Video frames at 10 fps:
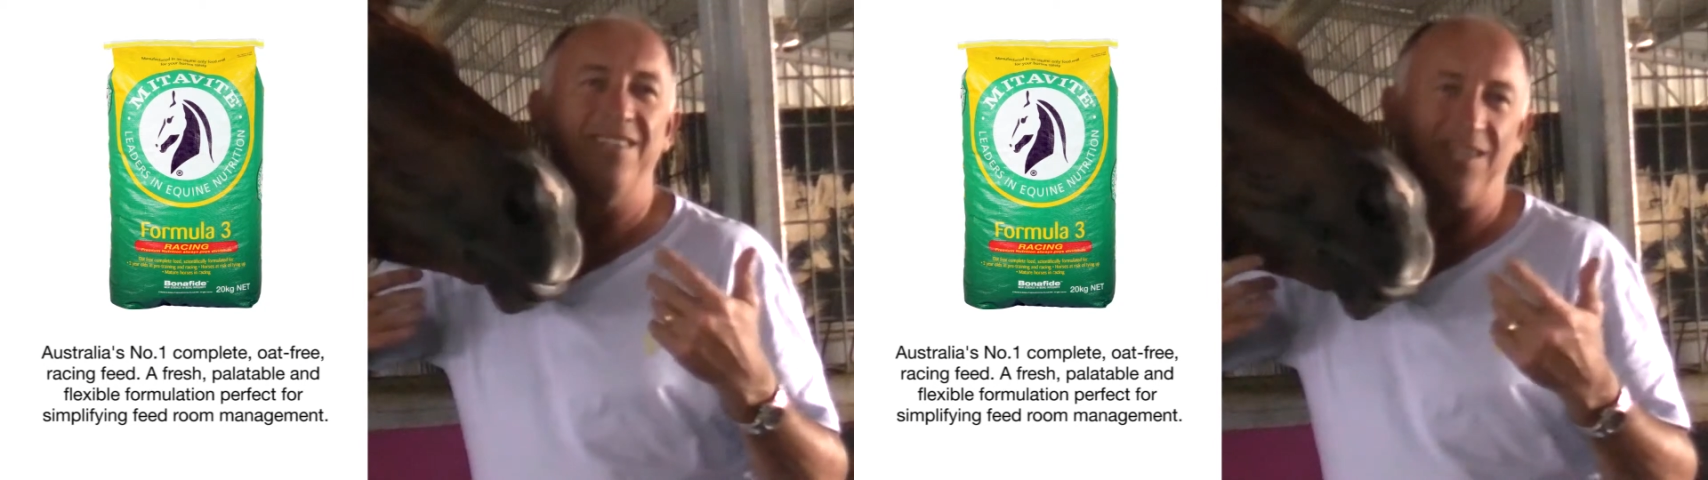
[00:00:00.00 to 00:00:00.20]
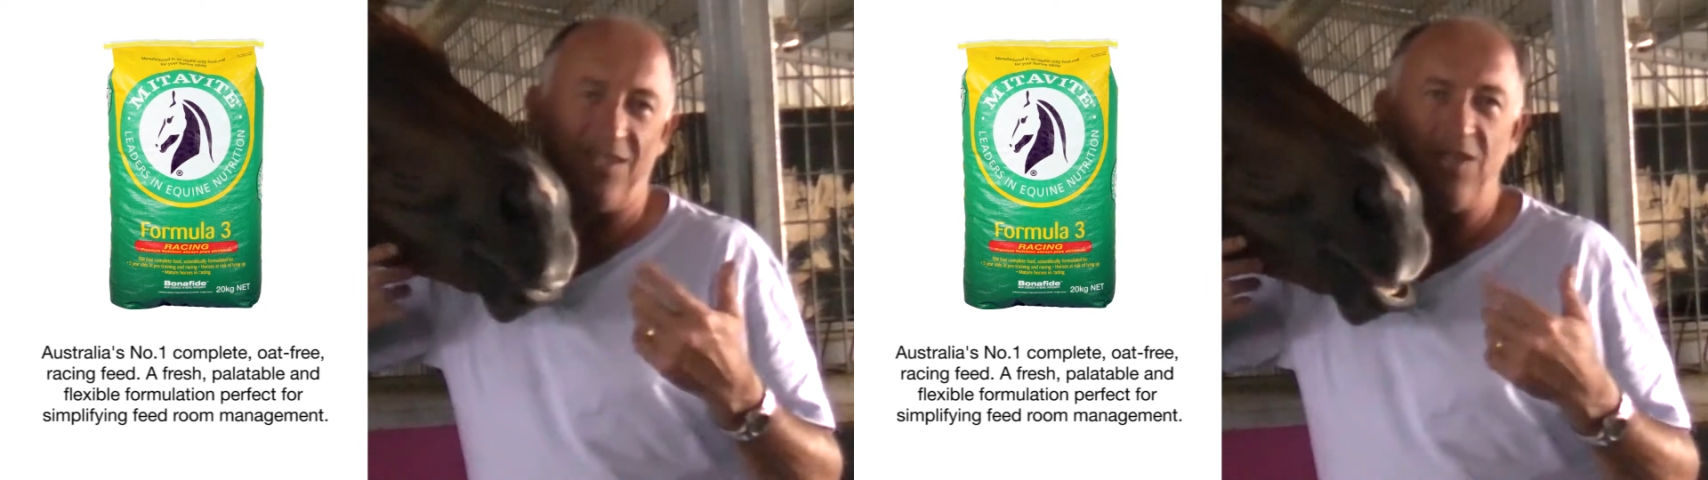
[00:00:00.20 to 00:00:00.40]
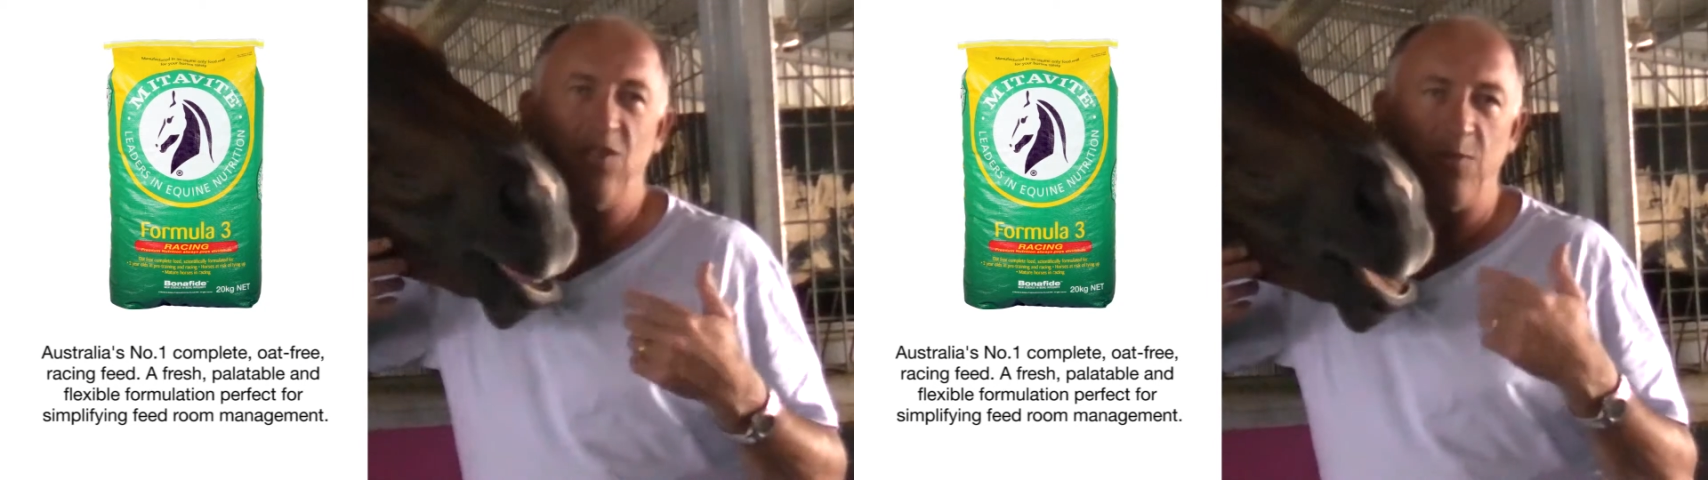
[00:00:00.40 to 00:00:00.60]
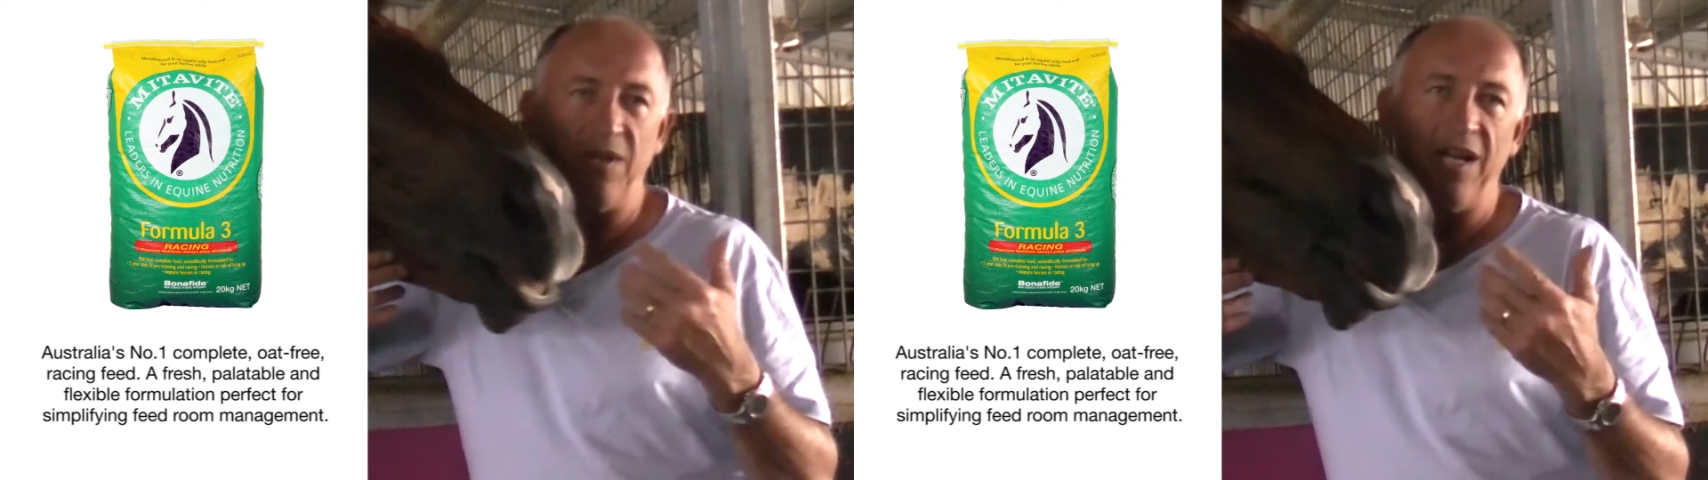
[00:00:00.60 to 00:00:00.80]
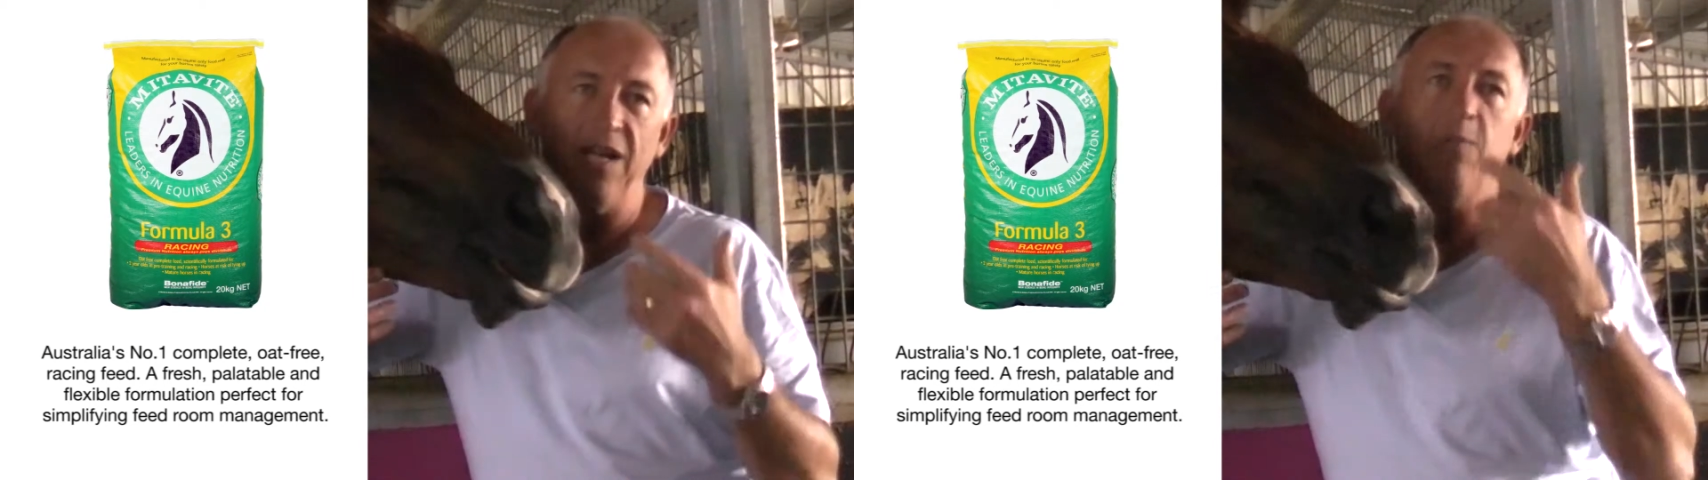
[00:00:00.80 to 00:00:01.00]
That took
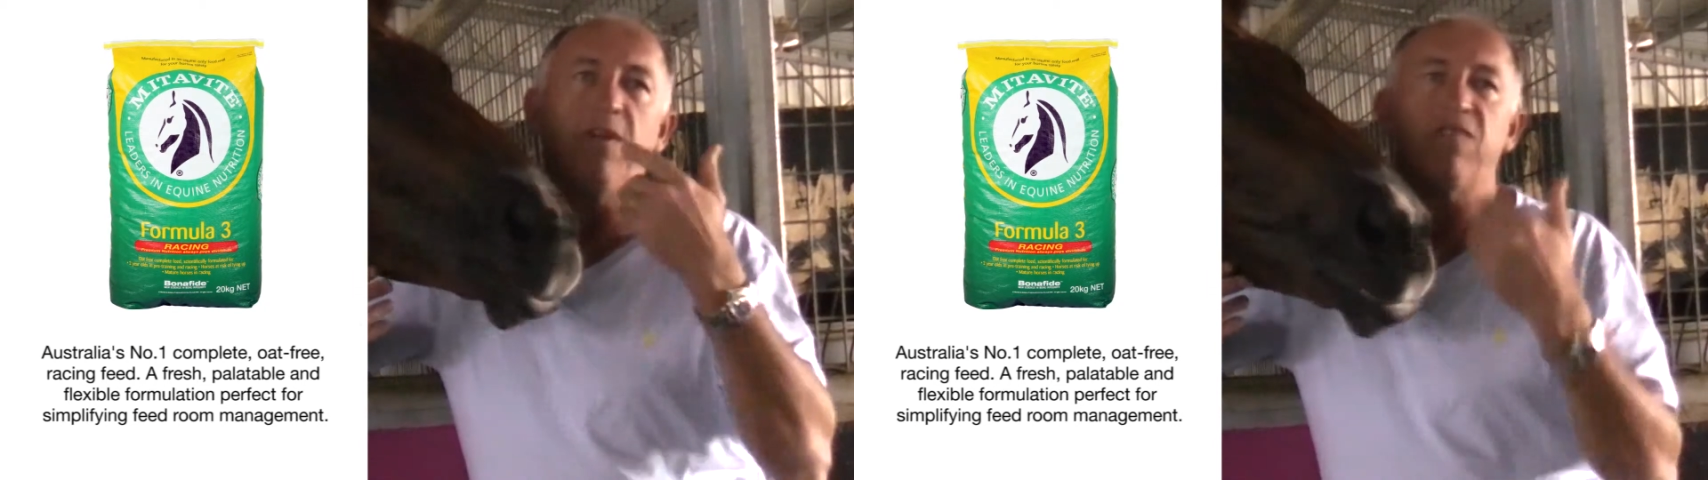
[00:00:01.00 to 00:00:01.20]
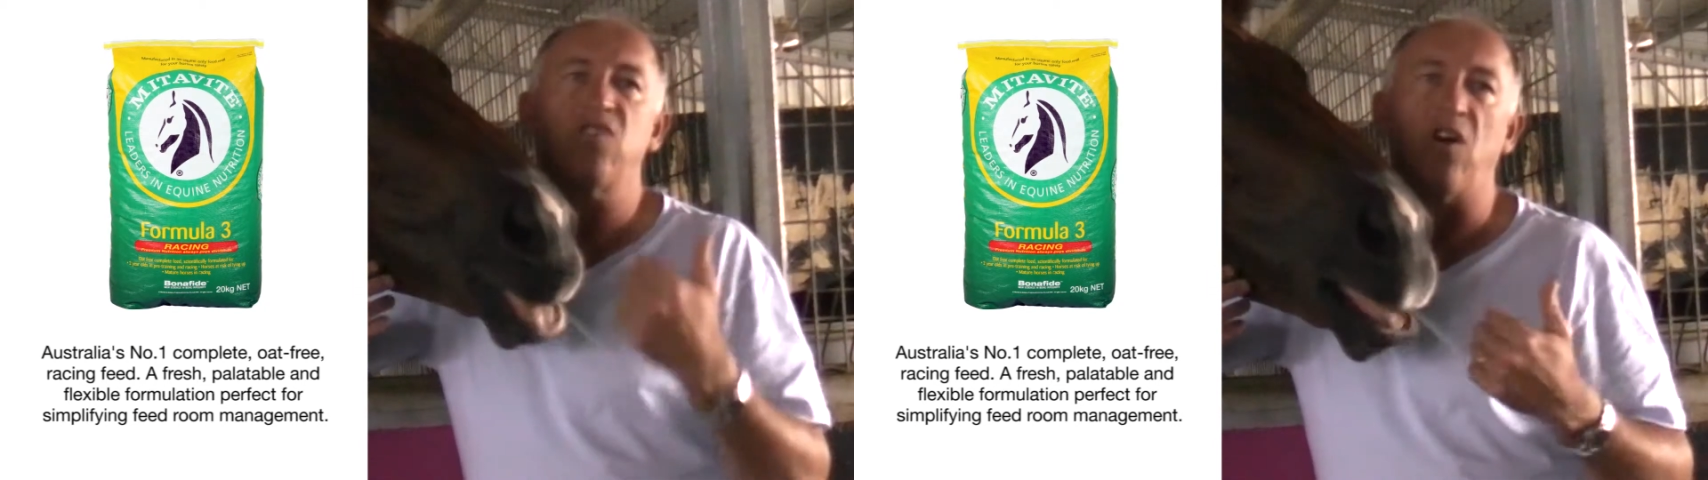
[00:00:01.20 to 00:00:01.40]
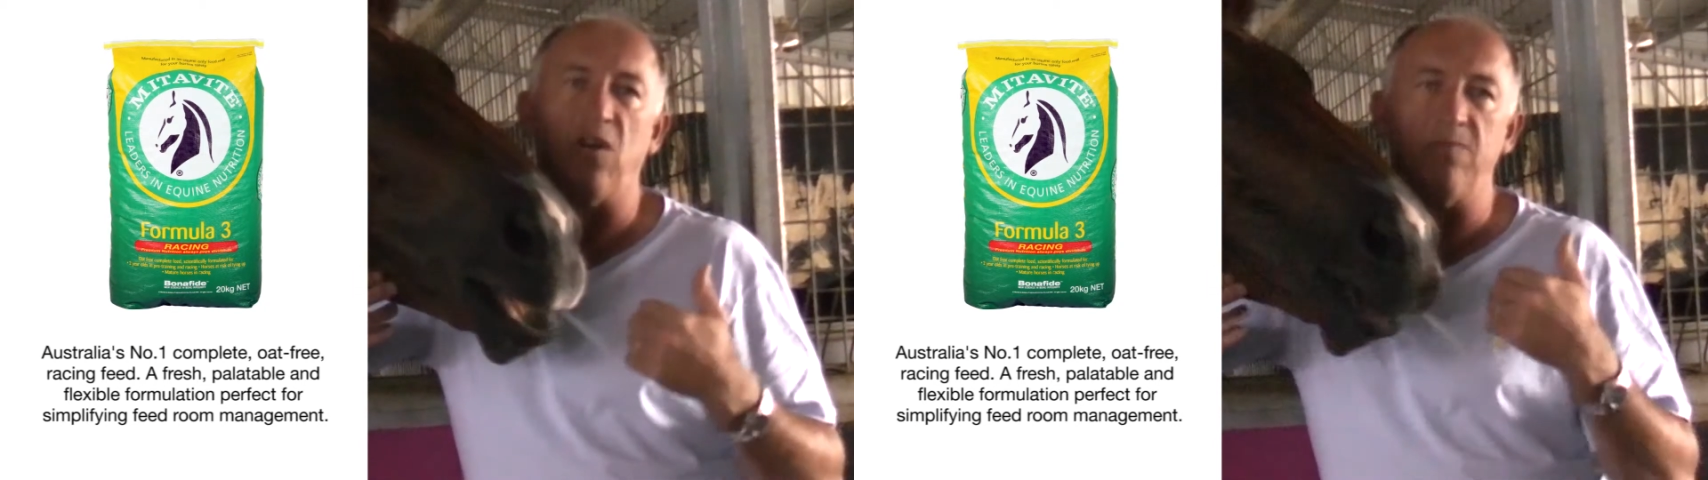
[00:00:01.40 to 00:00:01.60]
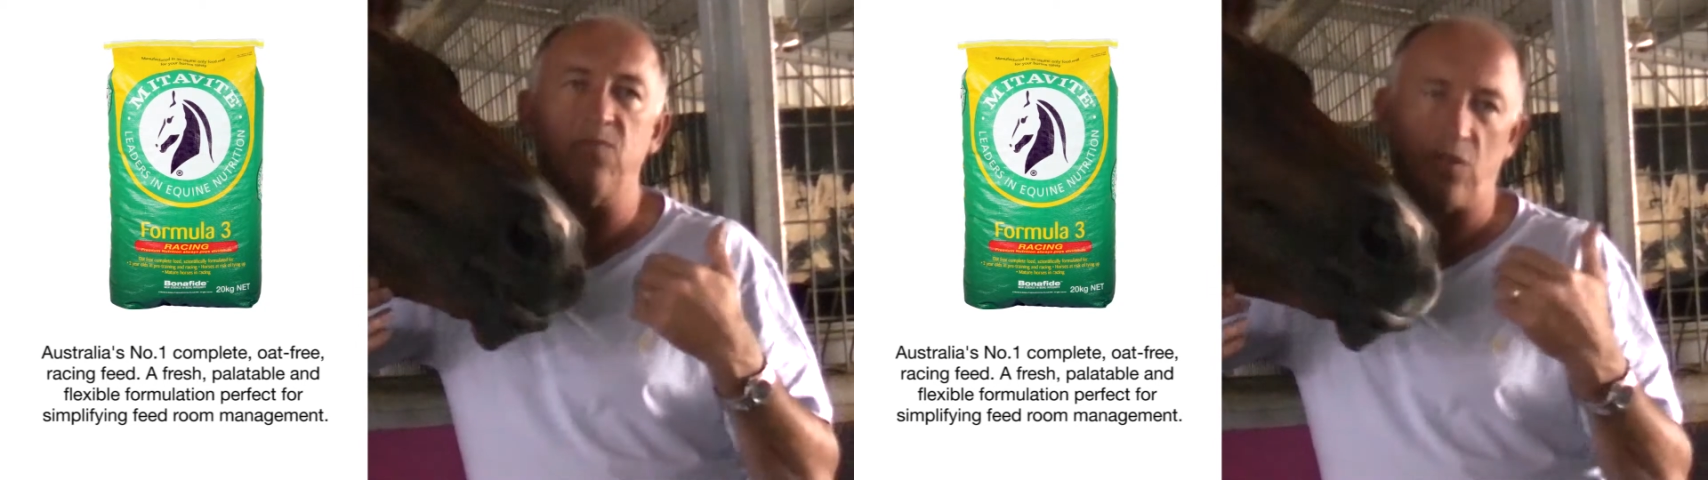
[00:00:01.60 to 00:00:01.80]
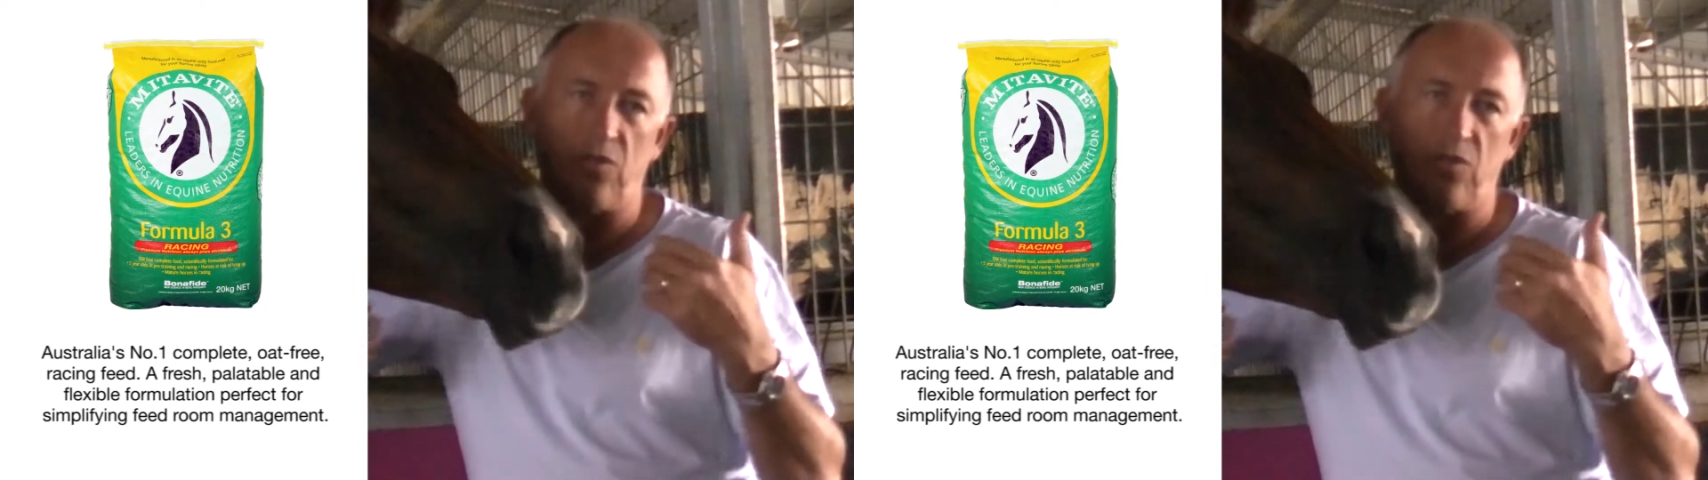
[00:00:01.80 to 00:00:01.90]
me a little bit of time